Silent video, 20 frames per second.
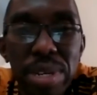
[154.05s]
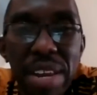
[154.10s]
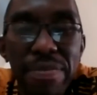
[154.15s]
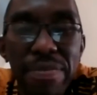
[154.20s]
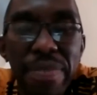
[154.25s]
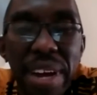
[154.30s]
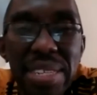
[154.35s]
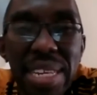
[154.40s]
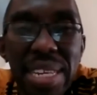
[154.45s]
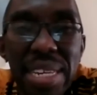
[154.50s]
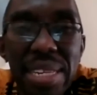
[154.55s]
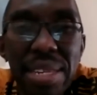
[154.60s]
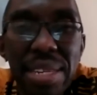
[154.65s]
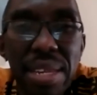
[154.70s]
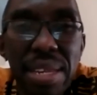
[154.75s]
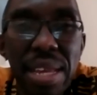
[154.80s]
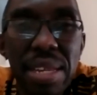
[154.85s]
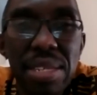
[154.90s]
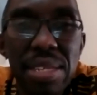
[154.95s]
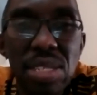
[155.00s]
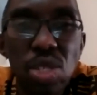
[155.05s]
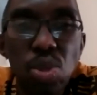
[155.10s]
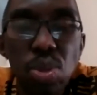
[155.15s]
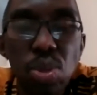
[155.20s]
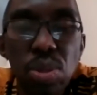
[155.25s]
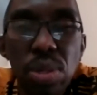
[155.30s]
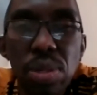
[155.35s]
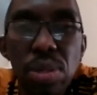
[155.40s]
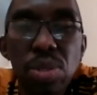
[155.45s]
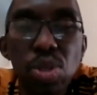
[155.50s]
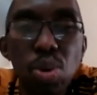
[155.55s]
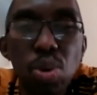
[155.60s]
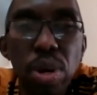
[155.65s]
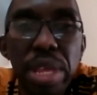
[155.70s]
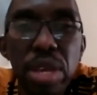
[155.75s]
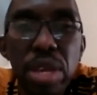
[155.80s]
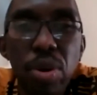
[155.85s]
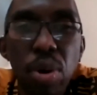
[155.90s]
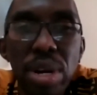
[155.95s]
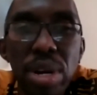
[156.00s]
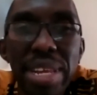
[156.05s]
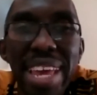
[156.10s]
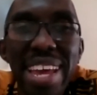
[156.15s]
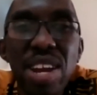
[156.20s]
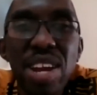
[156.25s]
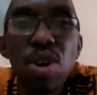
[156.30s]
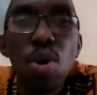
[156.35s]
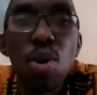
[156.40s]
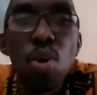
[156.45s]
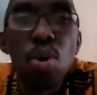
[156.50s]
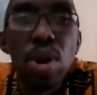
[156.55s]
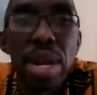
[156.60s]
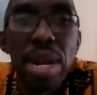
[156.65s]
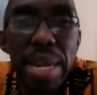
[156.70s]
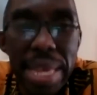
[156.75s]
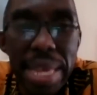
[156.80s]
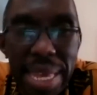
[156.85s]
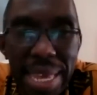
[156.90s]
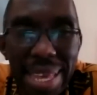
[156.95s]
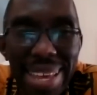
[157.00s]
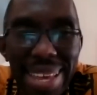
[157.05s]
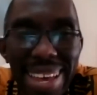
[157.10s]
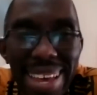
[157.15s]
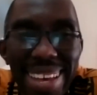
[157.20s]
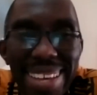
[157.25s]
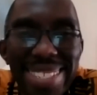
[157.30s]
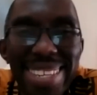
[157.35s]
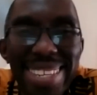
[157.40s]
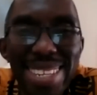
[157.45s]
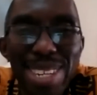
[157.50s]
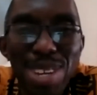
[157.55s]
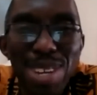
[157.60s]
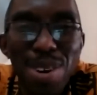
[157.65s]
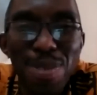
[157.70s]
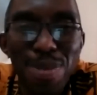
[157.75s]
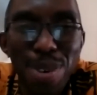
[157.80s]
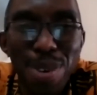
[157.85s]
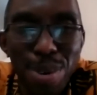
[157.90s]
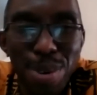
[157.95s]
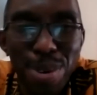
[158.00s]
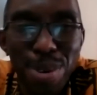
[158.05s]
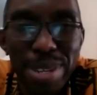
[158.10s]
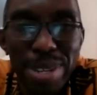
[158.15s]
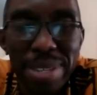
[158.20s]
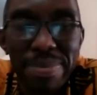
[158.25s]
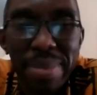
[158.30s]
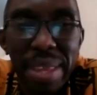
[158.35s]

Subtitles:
In fact, in Zulu, they call it Egoli, city of gold.